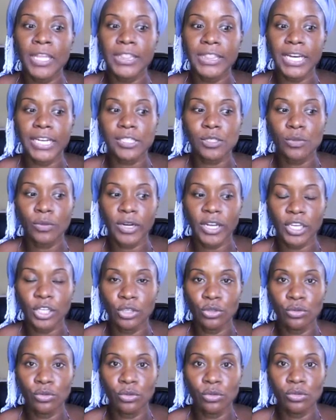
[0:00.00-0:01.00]
that's what I
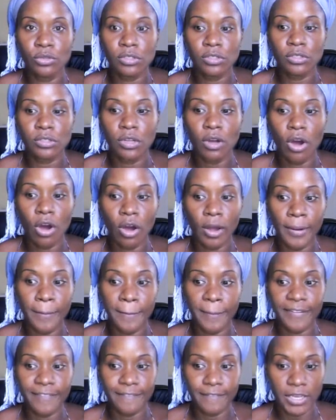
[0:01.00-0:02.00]
use on
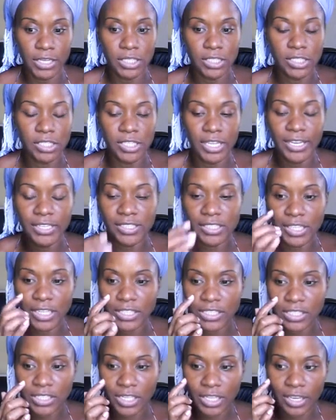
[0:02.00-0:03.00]
my face. It
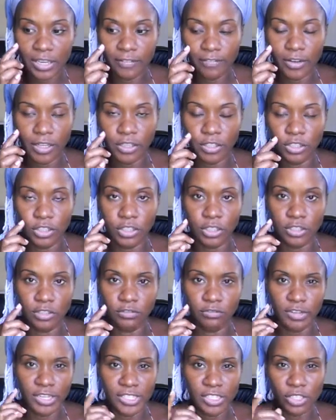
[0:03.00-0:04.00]
does leave a little
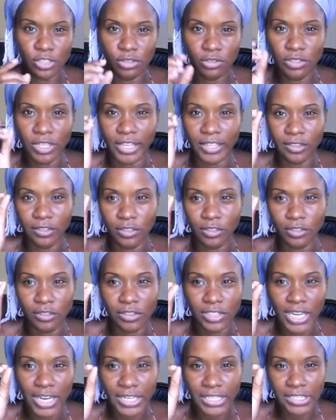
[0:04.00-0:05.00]
residue, like little
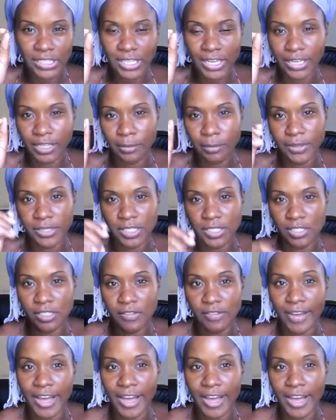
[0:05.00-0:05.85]
tiny pieces of